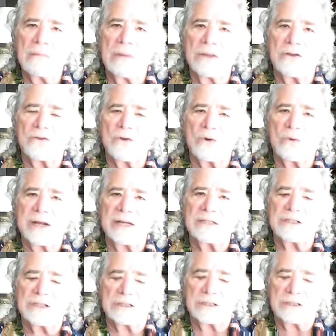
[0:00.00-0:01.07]
Mother
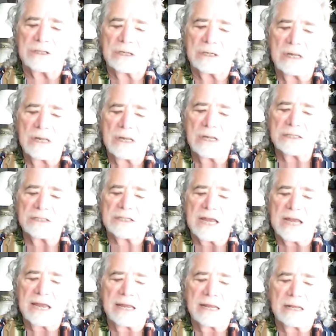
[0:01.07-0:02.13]
Teresa's
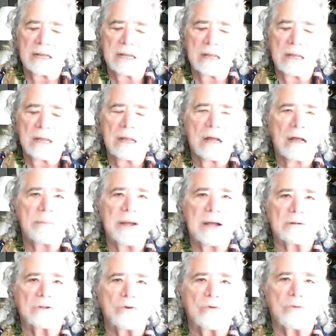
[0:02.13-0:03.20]
saying
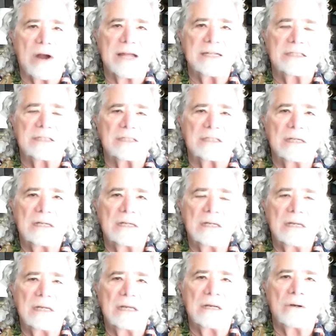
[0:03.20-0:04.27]
about Christ
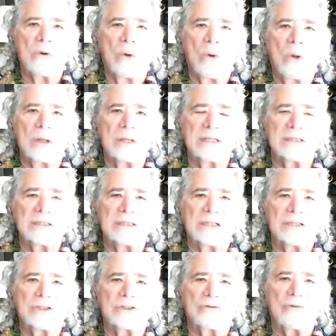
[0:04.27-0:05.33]
in all his
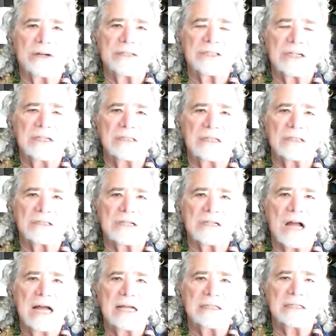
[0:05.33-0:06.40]
distressing
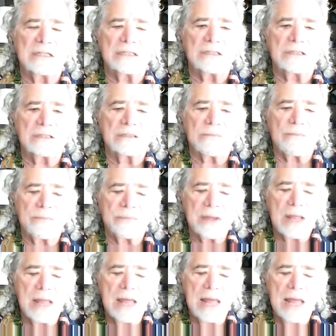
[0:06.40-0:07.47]
disguises.
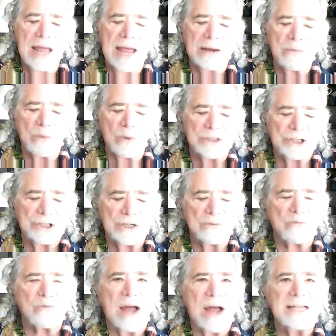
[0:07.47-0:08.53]
And what
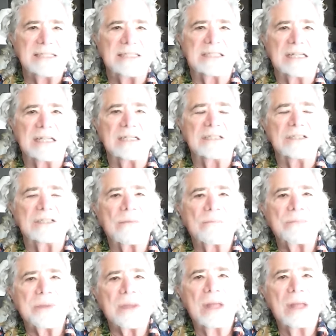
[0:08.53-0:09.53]
she writes is